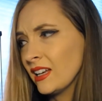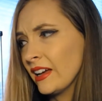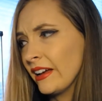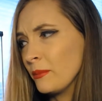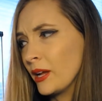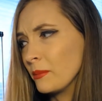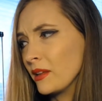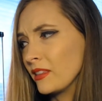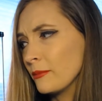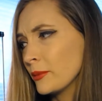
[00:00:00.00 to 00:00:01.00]
I bite my
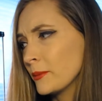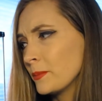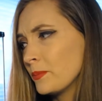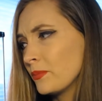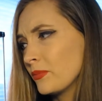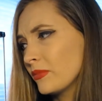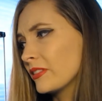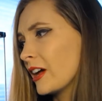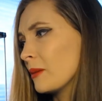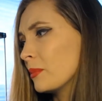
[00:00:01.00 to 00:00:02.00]
lip.
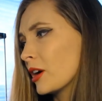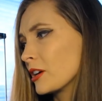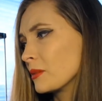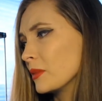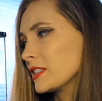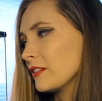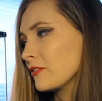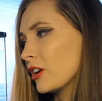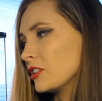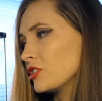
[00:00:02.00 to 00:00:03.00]
That part must have
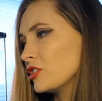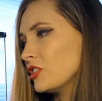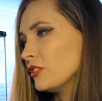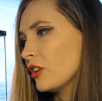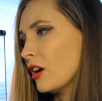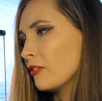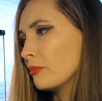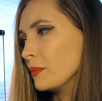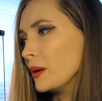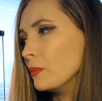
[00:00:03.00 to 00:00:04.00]
gotten sheared off by
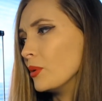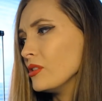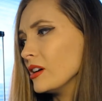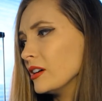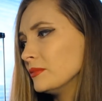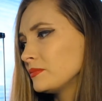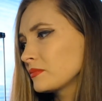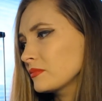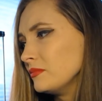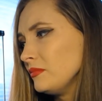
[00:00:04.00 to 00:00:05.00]
my bola.
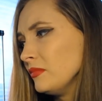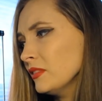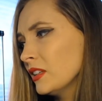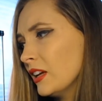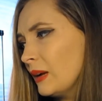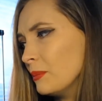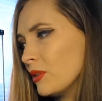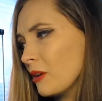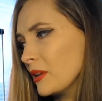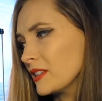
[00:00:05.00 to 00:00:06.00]
I pull
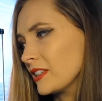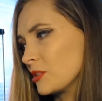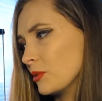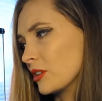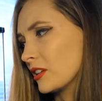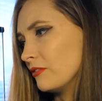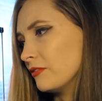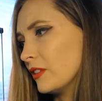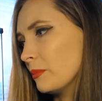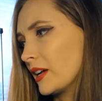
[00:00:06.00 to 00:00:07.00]
out my sketchbook and
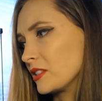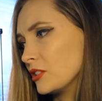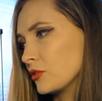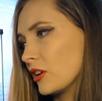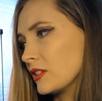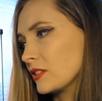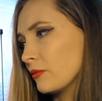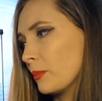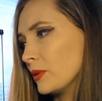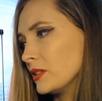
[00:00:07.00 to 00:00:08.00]
flip past the drawings of
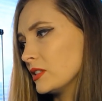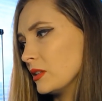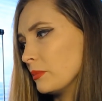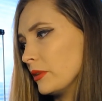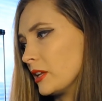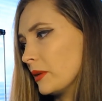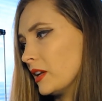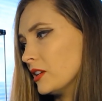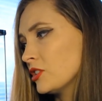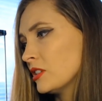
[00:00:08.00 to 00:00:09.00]
weapons to the blank
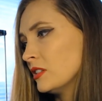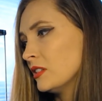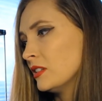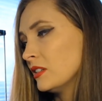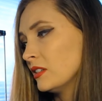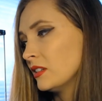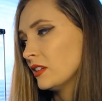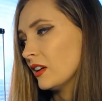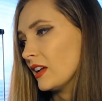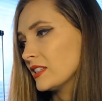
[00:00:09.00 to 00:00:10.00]
page.
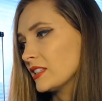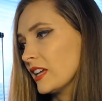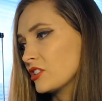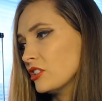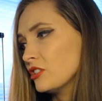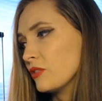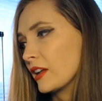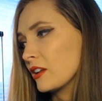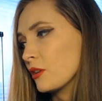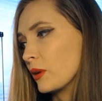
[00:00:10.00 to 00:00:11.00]
I sketch the
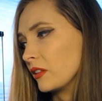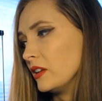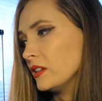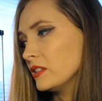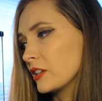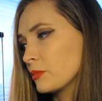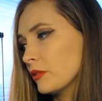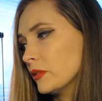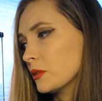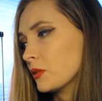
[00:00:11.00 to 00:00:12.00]
dragon quickly,
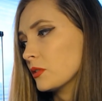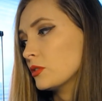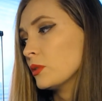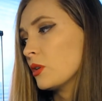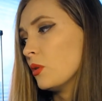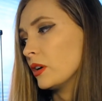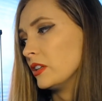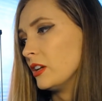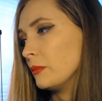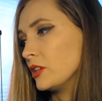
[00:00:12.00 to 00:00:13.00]
desperate to record the
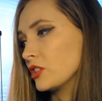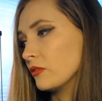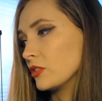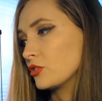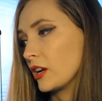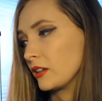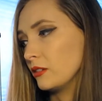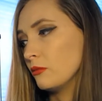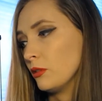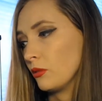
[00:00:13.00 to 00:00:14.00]
image of this dragon
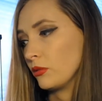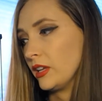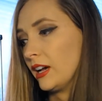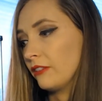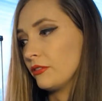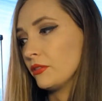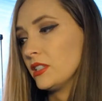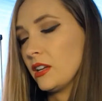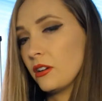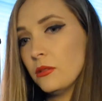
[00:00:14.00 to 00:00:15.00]
with only half of a tail.